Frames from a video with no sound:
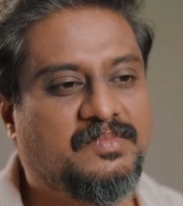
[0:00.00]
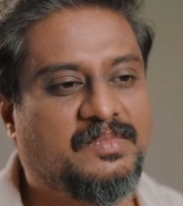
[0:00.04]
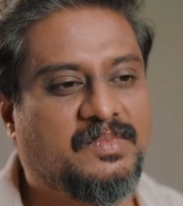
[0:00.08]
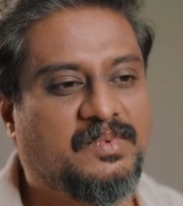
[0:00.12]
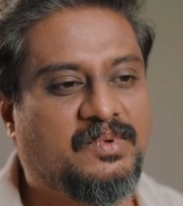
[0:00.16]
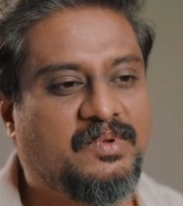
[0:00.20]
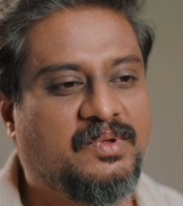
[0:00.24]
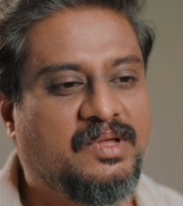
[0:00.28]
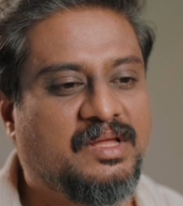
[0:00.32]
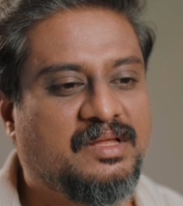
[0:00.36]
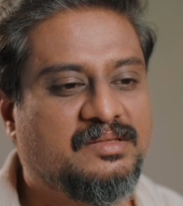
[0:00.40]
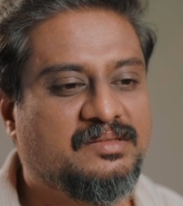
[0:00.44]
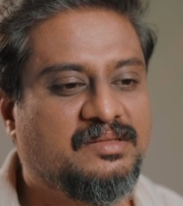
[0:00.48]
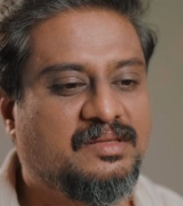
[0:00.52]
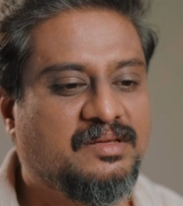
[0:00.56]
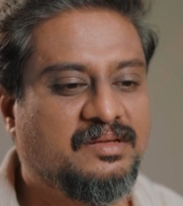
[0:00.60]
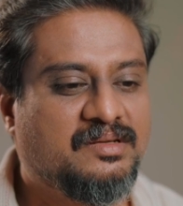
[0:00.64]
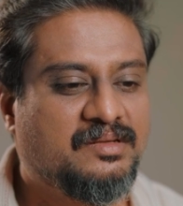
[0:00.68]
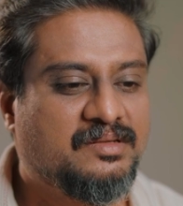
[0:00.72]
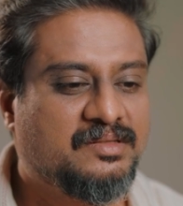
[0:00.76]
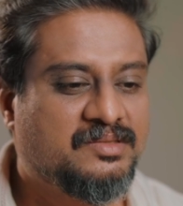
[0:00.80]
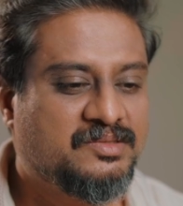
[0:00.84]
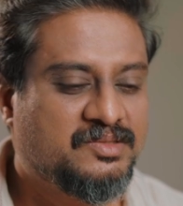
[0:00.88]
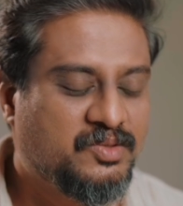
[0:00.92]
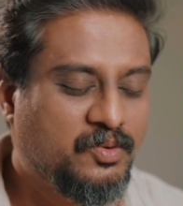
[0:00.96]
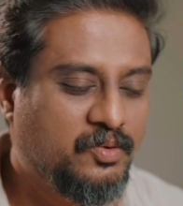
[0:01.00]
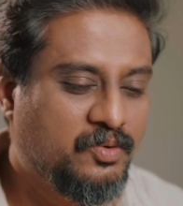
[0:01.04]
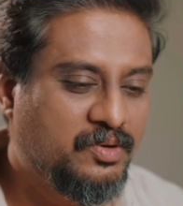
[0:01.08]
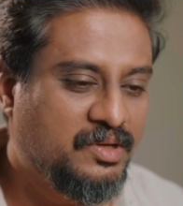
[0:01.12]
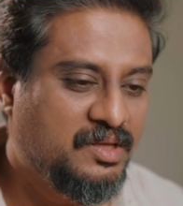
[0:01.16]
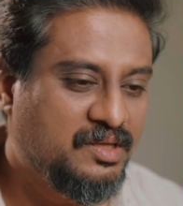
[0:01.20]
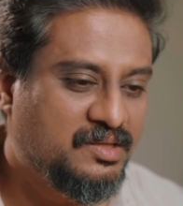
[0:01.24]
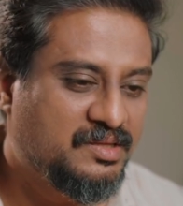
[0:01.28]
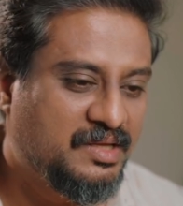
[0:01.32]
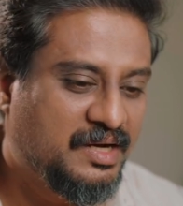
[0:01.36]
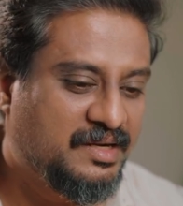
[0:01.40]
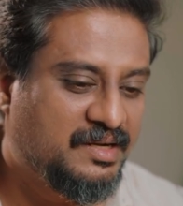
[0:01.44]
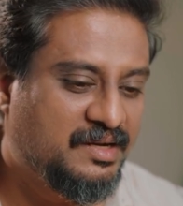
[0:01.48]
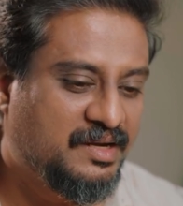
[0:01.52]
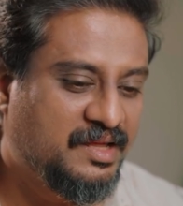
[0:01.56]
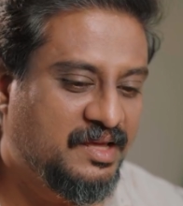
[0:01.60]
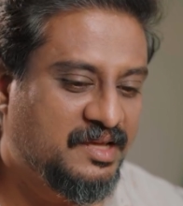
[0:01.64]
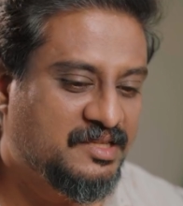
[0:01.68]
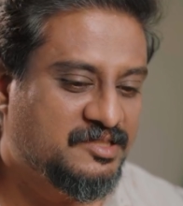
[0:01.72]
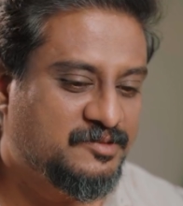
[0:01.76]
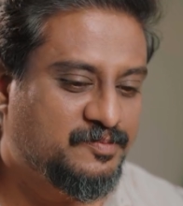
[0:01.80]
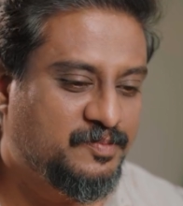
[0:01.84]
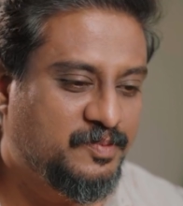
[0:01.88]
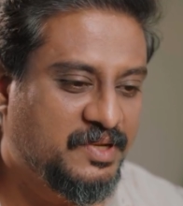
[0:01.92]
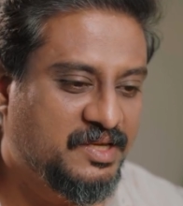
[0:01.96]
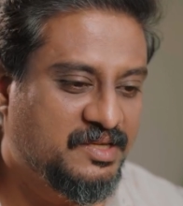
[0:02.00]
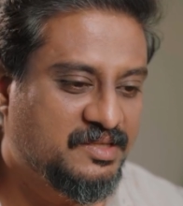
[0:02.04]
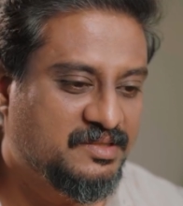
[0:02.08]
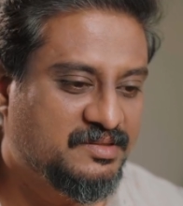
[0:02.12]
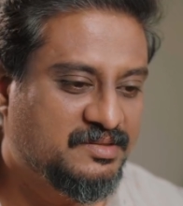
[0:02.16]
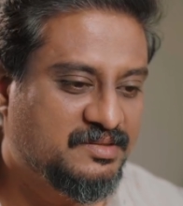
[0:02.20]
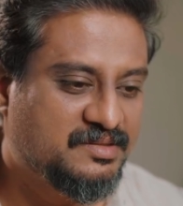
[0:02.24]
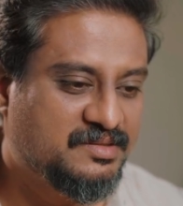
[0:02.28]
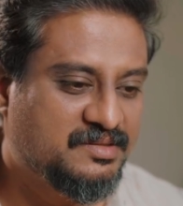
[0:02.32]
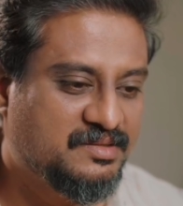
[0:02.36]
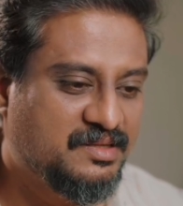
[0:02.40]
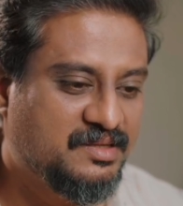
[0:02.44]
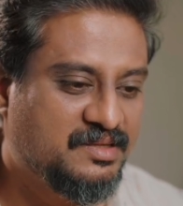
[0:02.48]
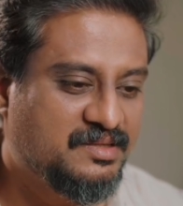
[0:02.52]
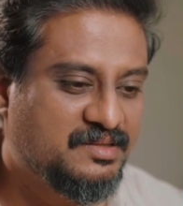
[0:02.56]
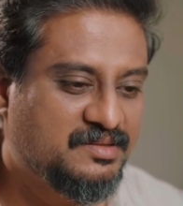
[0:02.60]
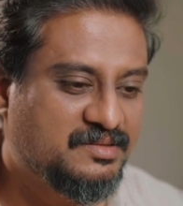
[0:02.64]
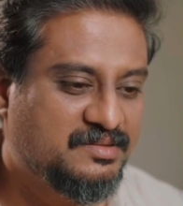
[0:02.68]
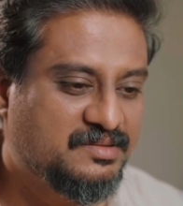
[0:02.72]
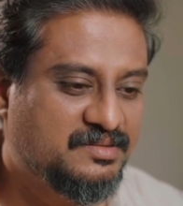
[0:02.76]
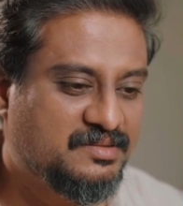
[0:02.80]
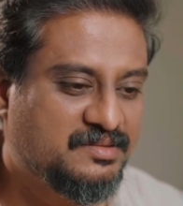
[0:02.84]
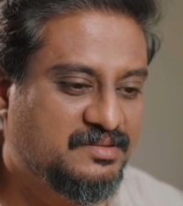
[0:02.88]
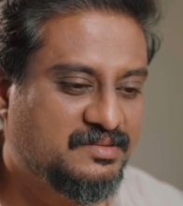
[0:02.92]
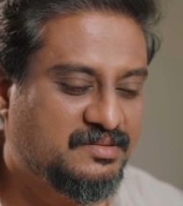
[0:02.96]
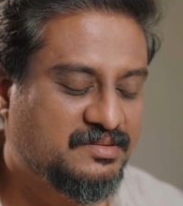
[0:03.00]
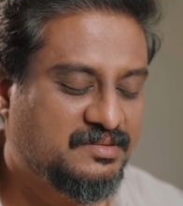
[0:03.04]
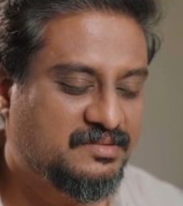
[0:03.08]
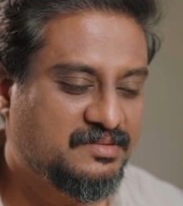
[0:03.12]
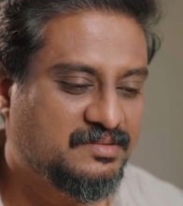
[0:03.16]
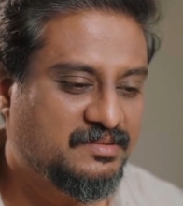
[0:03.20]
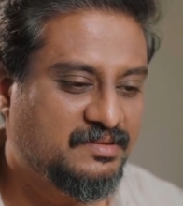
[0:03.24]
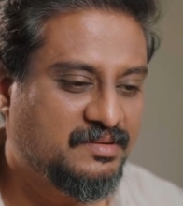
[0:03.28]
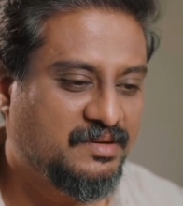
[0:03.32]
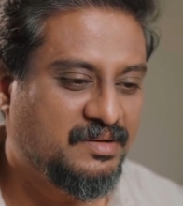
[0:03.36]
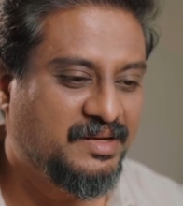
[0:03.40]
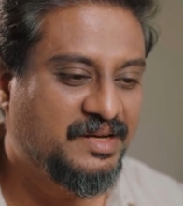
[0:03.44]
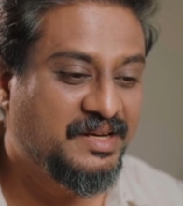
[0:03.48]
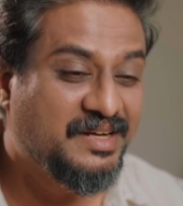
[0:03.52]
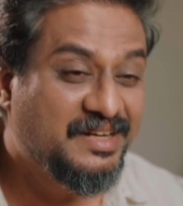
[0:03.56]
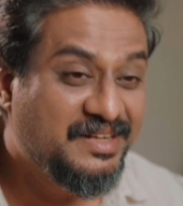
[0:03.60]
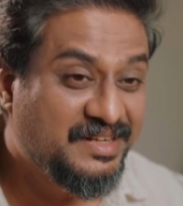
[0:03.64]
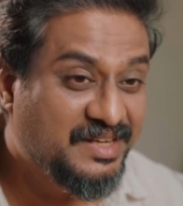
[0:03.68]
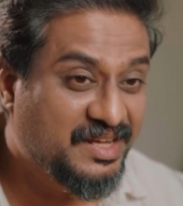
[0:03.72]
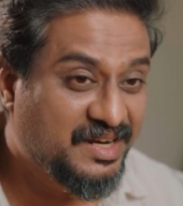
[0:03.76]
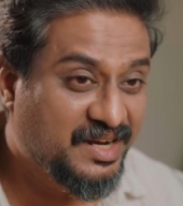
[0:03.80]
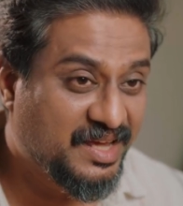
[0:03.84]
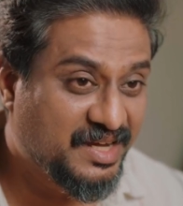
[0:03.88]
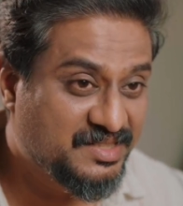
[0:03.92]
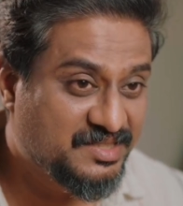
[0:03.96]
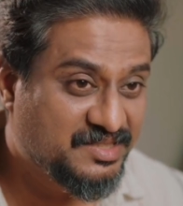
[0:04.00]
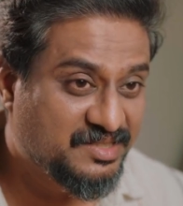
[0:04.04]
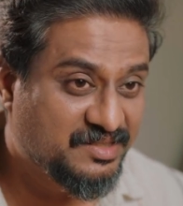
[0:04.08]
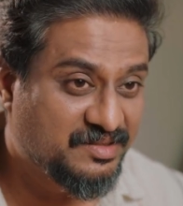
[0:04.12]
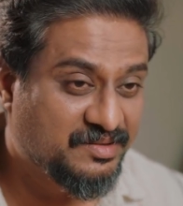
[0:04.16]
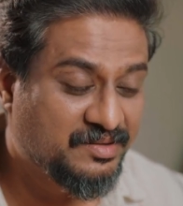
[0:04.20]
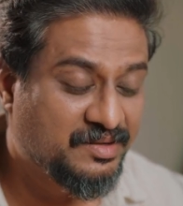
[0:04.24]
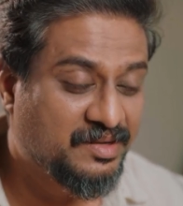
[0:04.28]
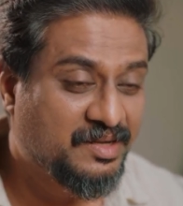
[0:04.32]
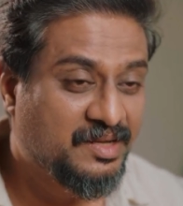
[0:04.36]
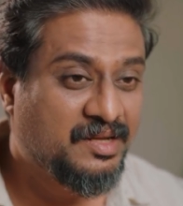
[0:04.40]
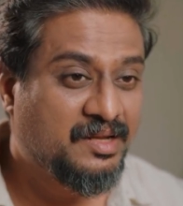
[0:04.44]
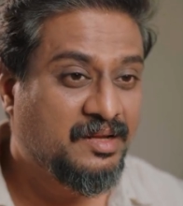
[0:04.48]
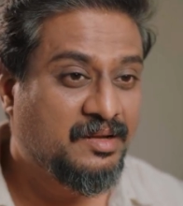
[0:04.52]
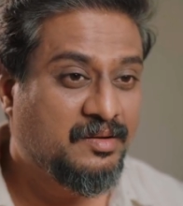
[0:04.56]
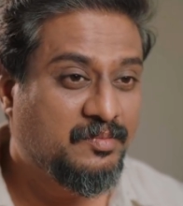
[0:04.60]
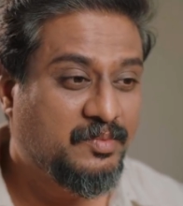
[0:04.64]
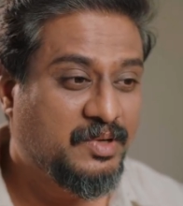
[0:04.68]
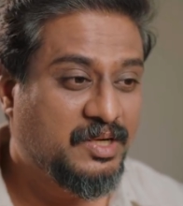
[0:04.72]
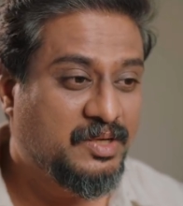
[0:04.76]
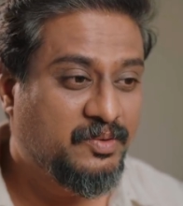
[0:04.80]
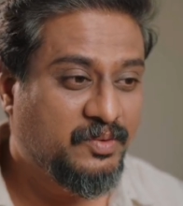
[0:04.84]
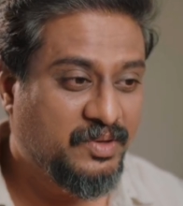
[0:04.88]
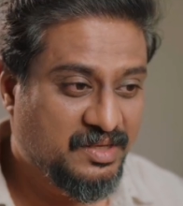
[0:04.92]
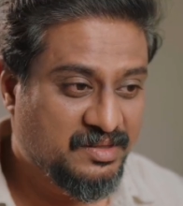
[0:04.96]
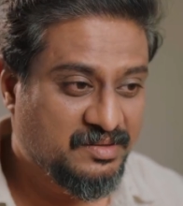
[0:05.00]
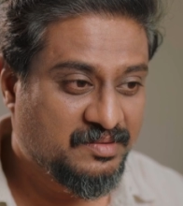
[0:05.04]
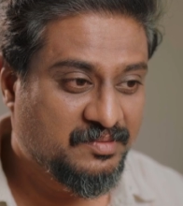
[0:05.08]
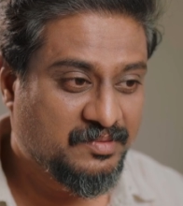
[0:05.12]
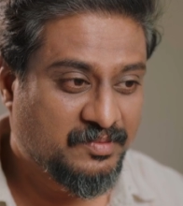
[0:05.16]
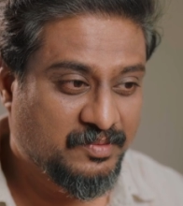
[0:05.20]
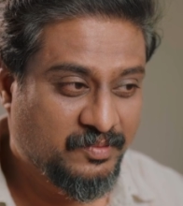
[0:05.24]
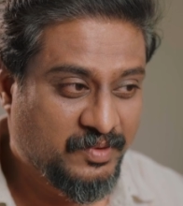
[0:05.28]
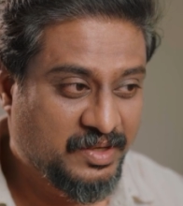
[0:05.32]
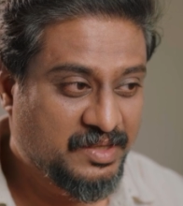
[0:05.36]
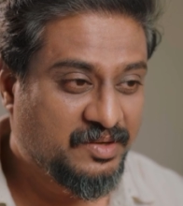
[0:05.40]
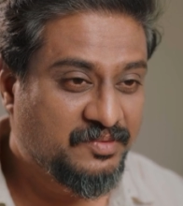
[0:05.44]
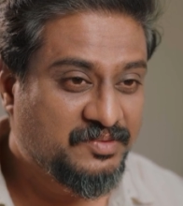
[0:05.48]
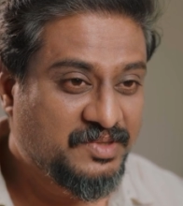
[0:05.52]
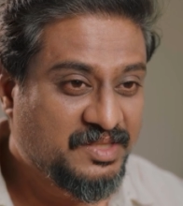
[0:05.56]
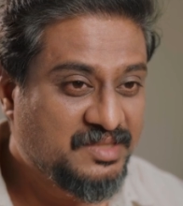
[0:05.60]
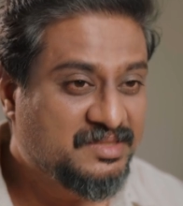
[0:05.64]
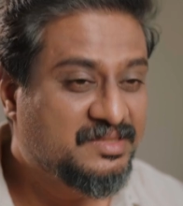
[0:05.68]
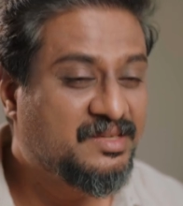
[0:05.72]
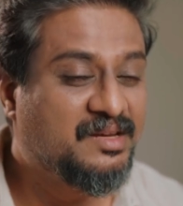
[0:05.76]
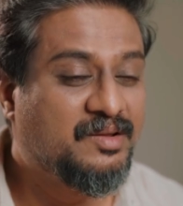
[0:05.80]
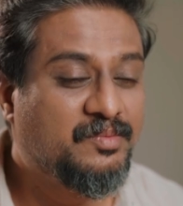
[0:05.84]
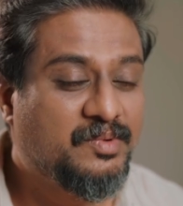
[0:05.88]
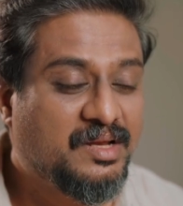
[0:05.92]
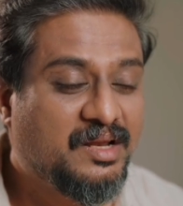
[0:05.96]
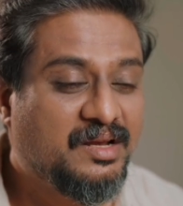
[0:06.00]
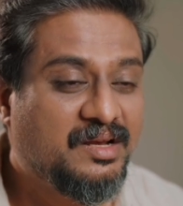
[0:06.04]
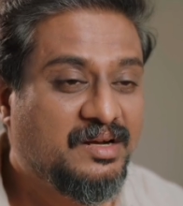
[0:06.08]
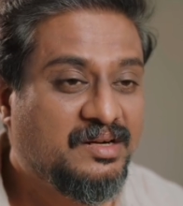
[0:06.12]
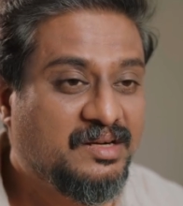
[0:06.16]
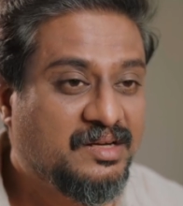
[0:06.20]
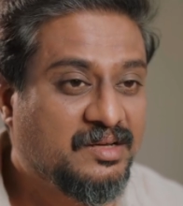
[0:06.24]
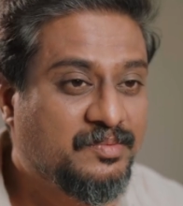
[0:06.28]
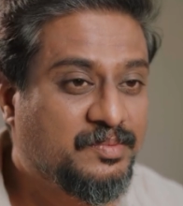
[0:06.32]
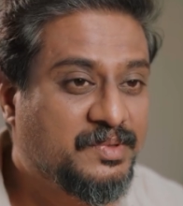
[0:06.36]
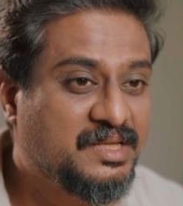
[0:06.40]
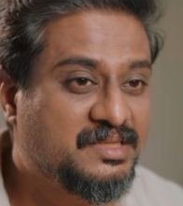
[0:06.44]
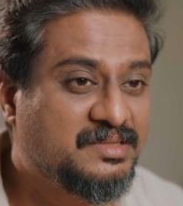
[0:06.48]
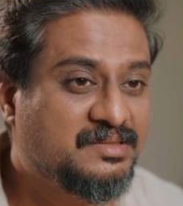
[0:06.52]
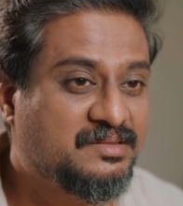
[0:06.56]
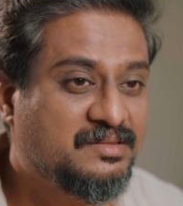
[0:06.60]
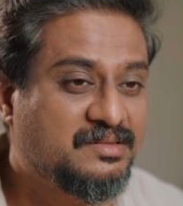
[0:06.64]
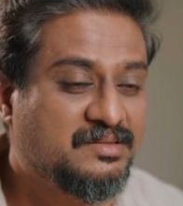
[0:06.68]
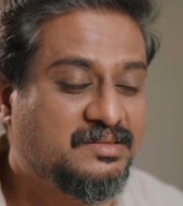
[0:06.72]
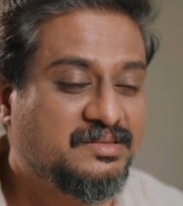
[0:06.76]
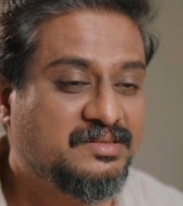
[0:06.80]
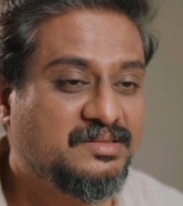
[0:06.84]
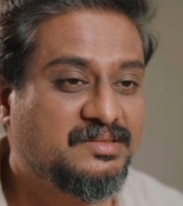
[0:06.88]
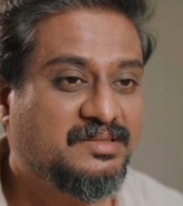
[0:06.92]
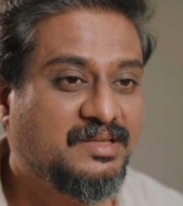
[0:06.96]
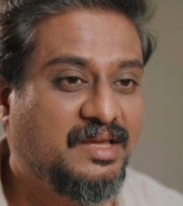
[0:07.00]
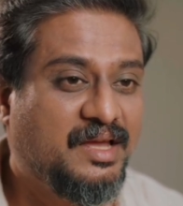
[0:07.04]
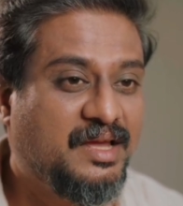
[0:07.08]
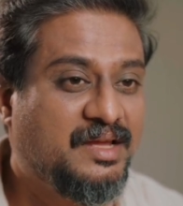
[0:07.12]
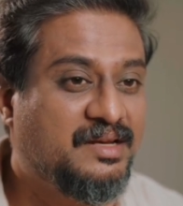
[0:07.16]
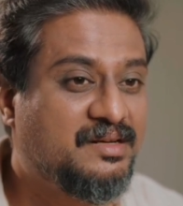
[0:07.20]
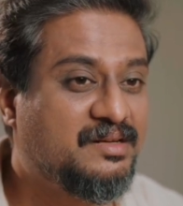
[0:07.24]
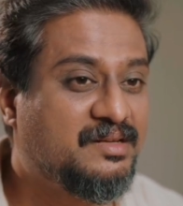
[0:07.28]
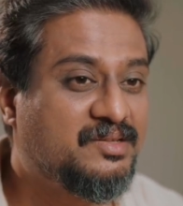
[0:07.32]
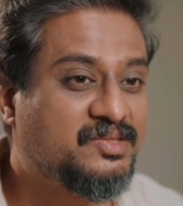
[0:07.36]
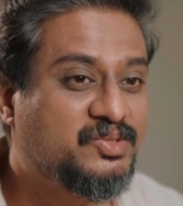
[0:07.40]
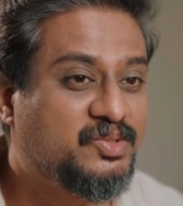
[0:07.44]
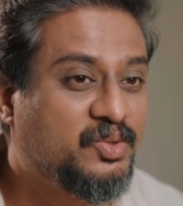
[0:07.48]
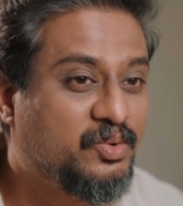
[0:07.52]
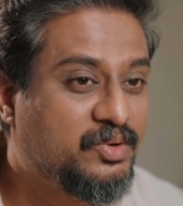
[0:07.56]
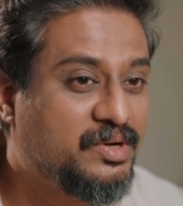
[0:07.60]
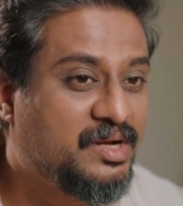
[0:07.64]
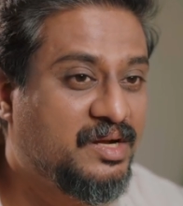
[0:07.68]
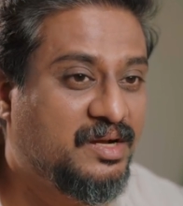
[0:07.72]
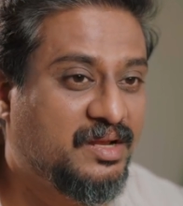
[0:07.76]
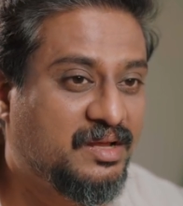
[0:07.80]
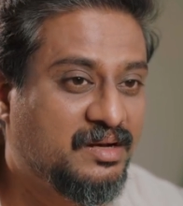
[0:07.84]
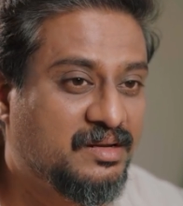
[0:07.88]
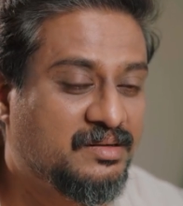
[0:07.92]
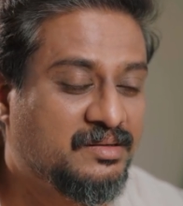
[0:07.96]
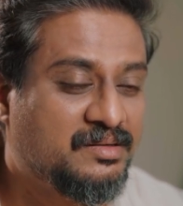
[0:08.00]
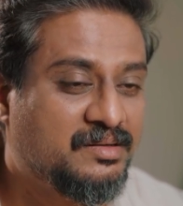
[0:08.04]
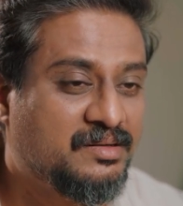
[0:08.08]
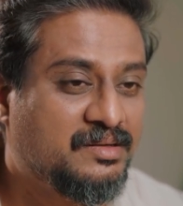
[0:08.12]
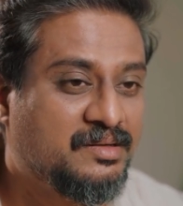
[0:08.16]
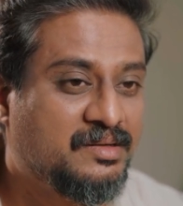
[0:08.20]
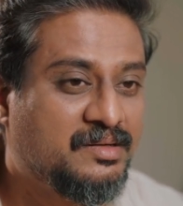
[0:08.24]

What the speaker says: the story that takes place is an interaction between one of these criminal enterprises and a storyteller.